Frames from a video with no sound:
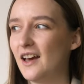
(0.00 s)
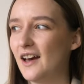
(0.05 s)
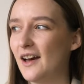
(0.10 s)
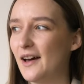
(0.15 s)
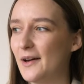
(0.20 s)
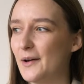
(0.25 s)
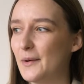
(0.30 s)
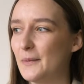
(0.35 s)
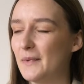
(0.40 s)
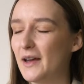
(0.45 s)

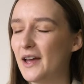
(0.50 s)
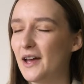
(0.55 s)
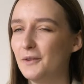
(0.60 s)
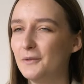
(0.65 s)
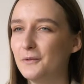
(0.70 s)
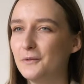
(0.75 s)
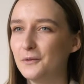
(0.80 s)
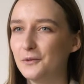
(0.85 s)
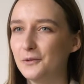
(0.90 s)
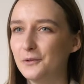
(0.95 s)

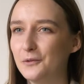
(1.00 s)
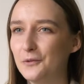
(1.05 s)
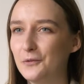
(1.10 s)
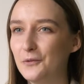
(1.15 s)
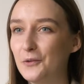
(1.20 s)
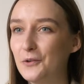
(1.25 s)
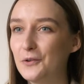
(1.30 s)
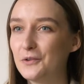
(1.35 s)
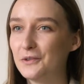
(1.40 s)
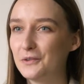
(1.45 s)
helpful
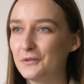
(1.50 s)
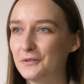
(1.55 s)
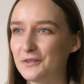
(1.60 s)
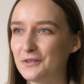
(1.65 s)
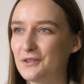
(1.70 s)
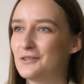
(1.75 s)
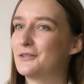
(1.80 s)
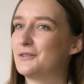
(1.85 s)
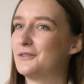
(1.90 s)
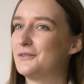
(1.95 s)
for the
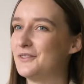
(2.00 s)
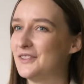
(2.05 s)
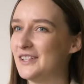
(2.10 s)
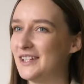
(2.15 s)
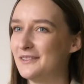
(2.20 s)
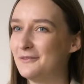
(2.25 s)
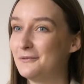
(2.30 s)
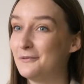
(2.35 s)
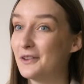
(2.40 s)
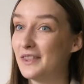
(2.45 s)
photography
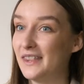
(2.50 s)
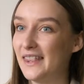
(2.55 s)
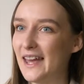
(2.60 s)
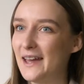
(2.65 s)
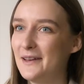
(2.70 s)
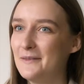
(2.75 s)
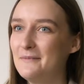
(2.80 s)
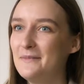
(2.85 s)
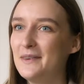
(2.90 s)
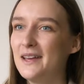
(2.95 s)
and for
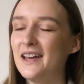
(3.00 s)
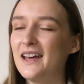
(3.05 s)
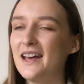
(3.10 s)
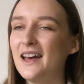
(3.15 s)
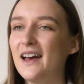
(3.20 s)
them.